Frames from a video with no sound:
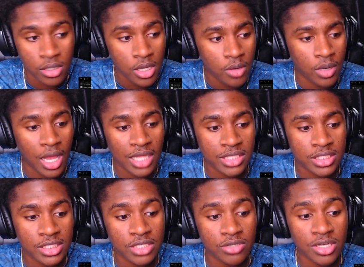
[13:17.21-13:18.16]
Regardless of the
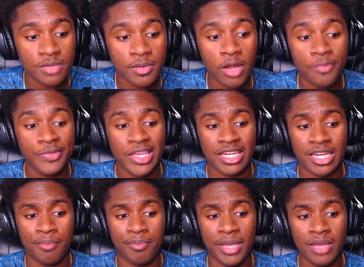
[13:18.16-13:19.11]
situation, bro, the
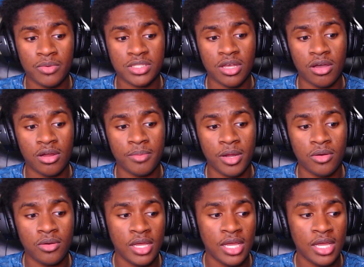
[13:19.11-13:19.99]
beat was hard, bro.